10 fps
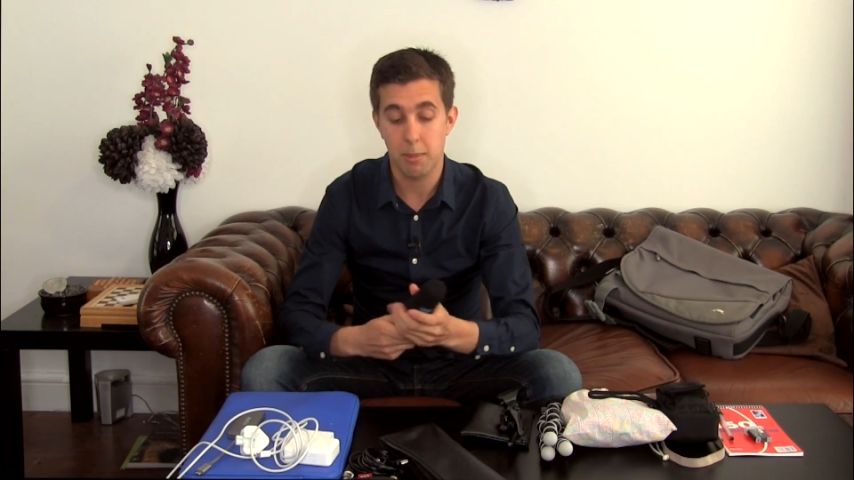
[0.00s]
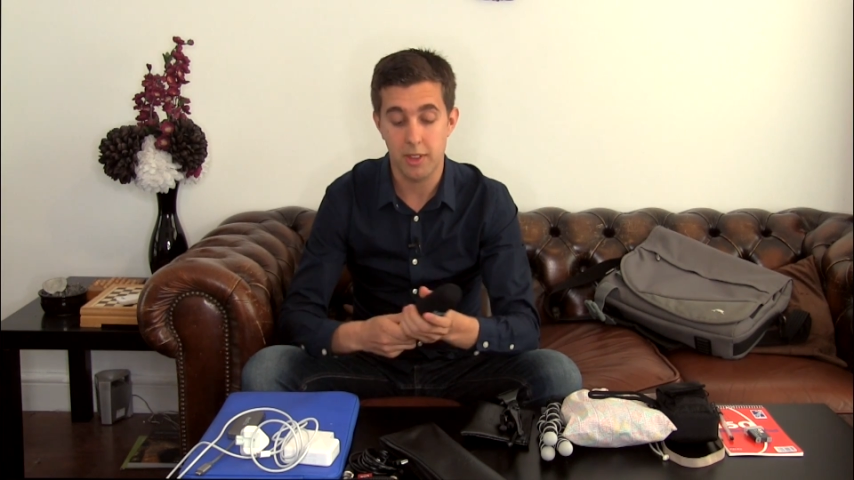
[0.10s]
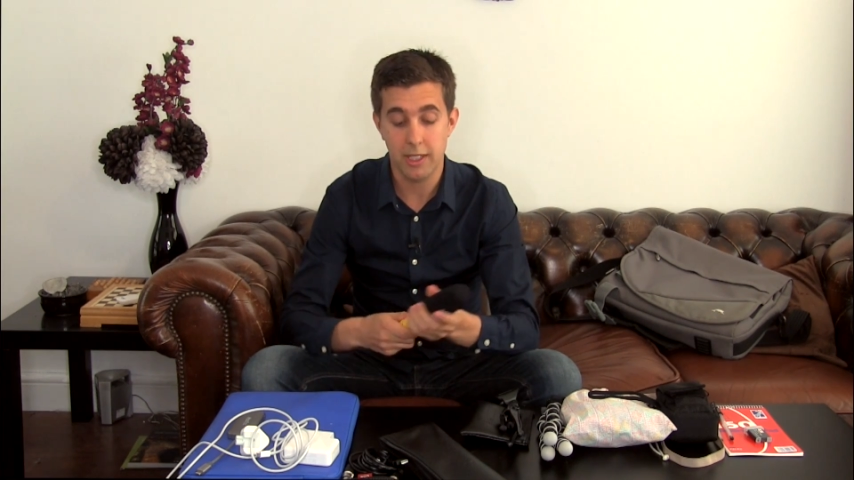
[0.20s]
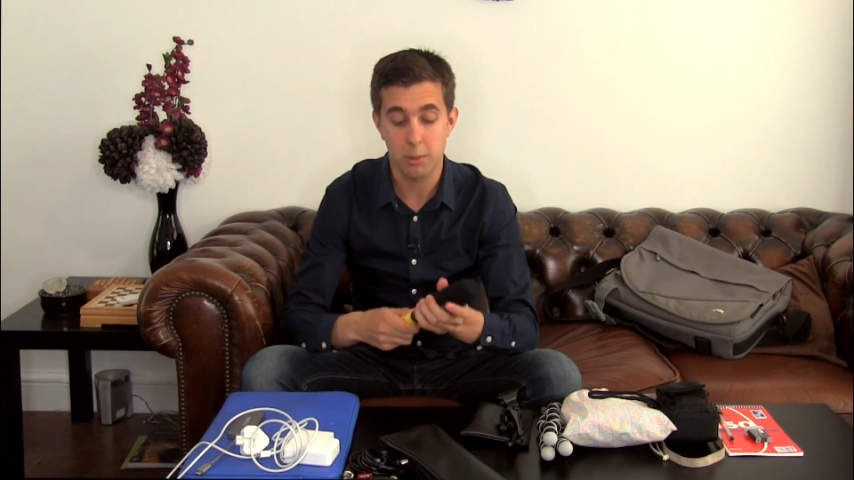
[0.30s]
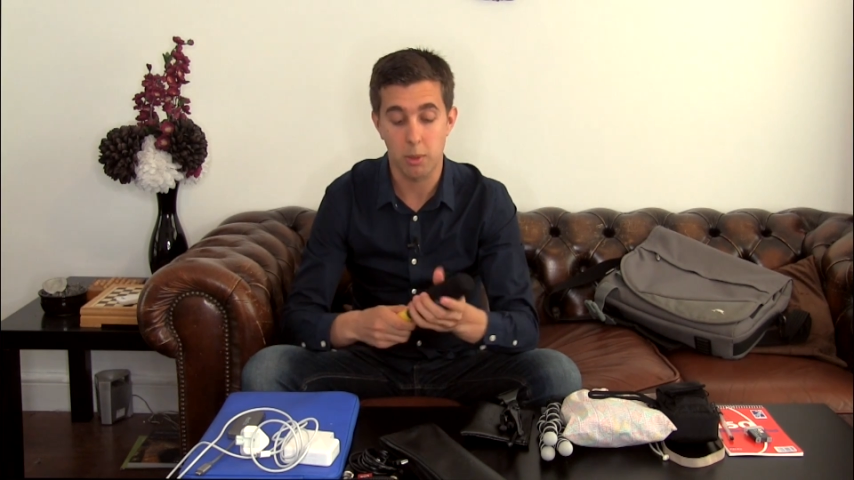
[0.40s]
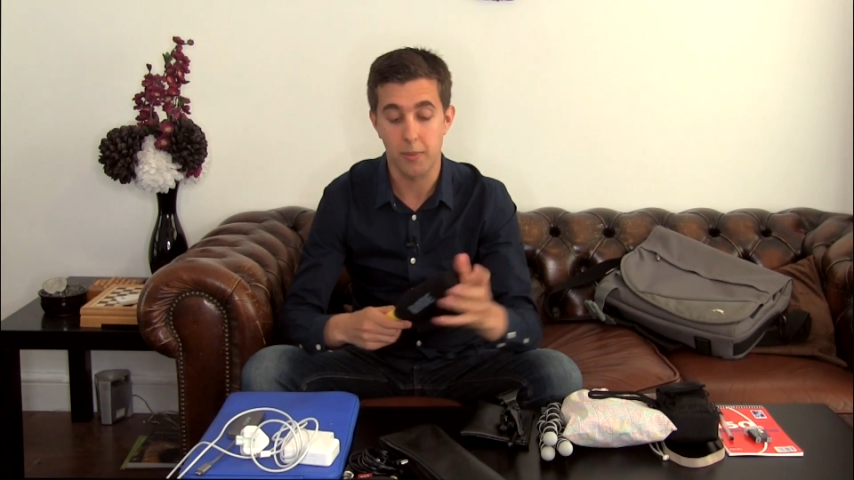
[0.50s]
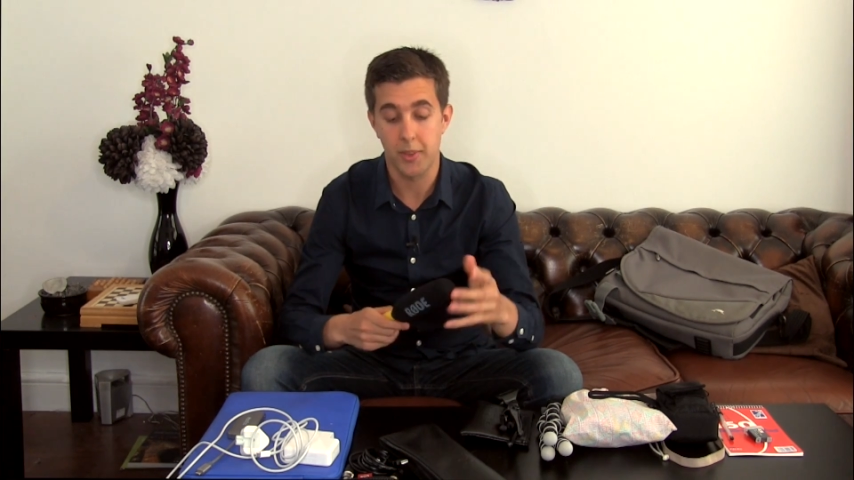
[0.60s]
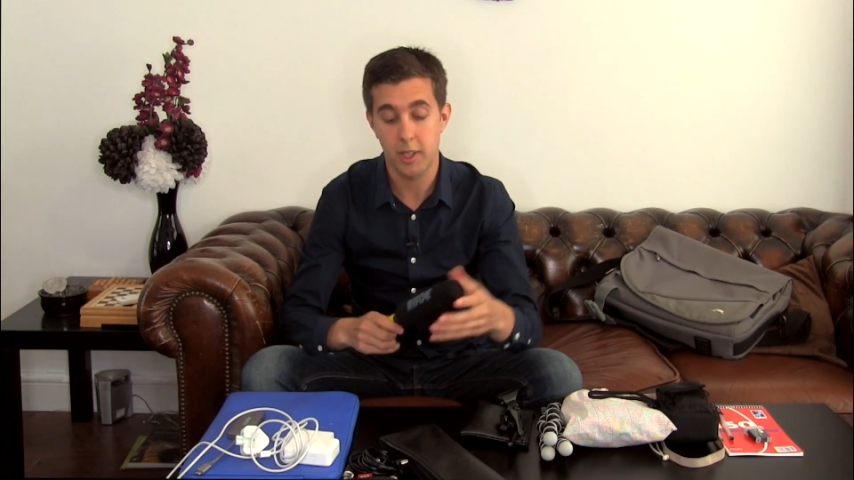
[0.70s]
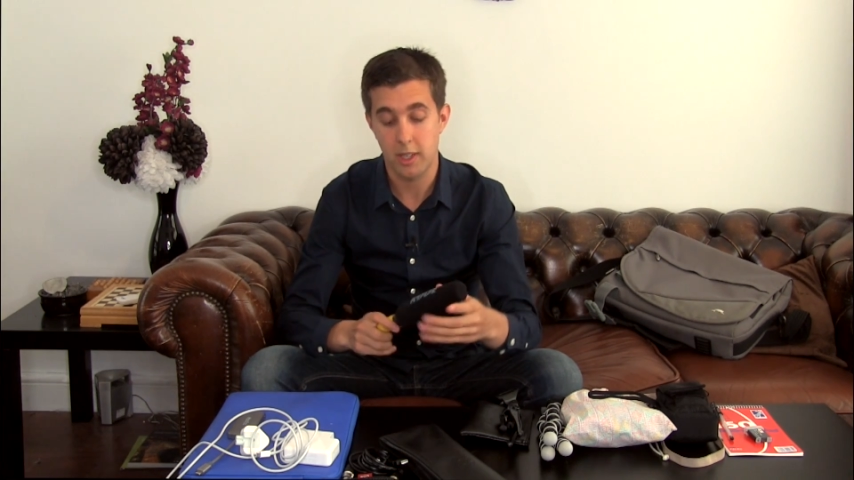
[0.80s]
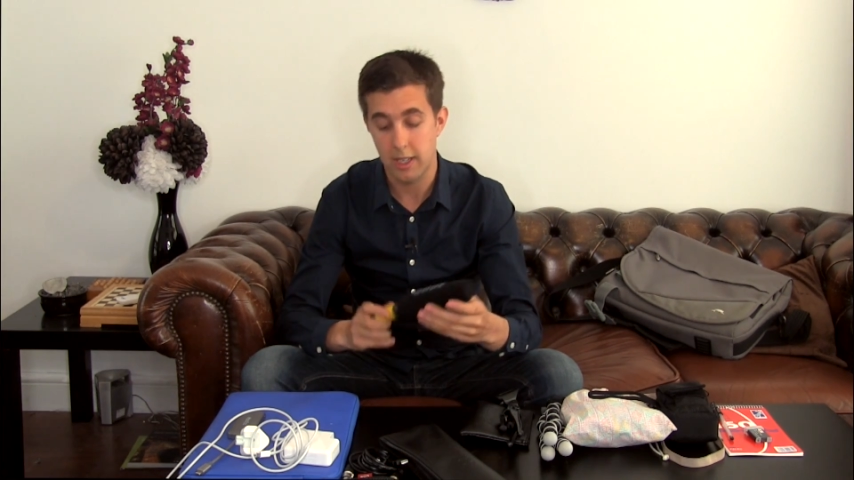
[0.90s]
But this one
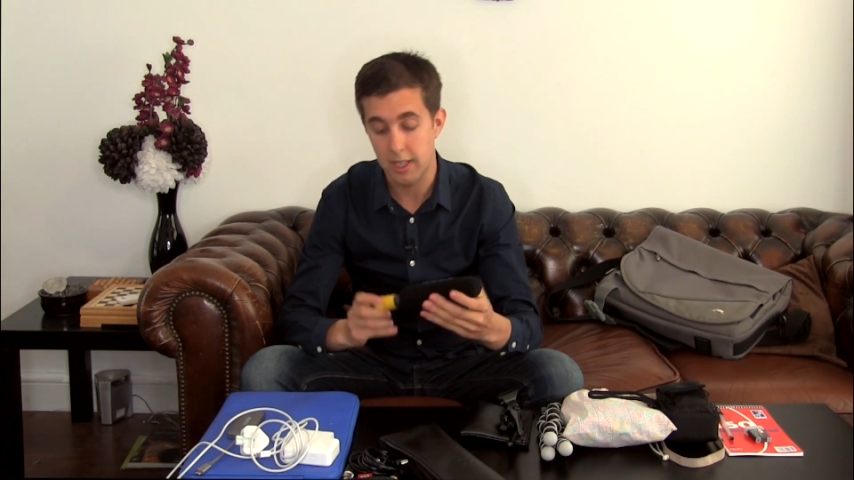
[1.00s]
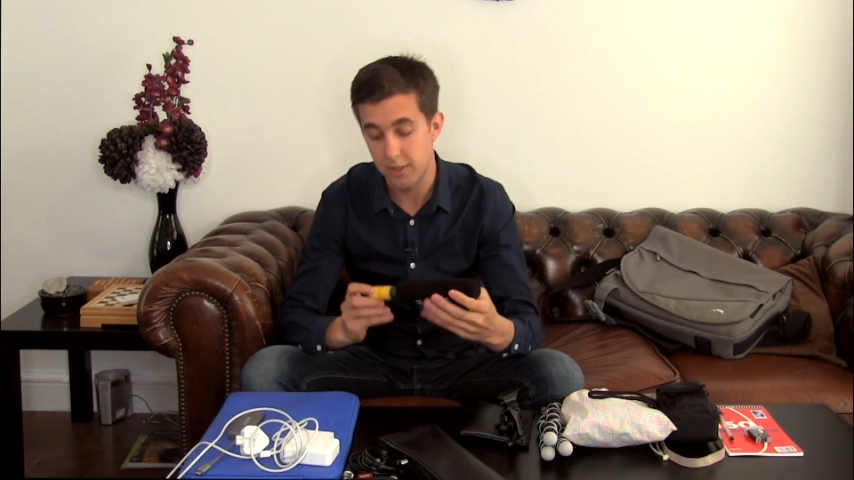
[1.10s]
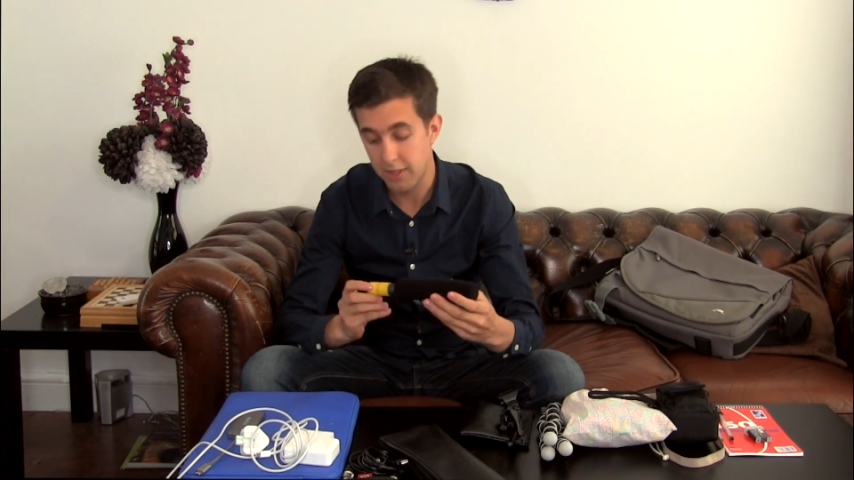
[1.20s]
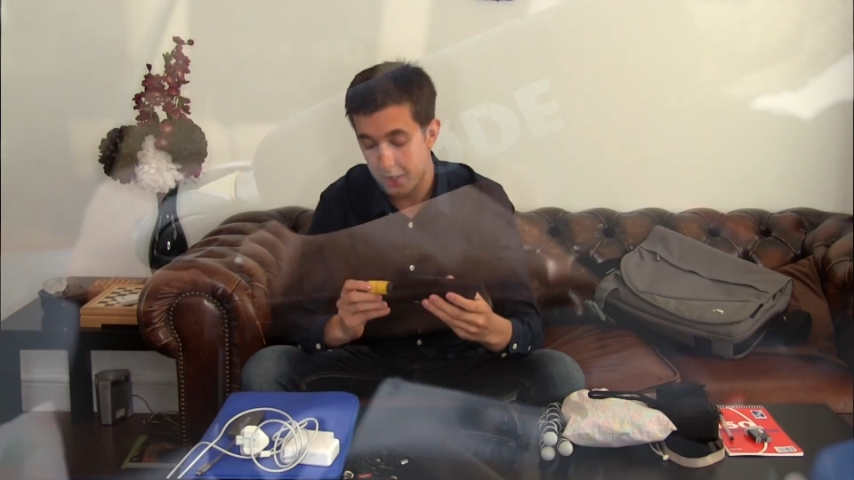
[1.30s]
is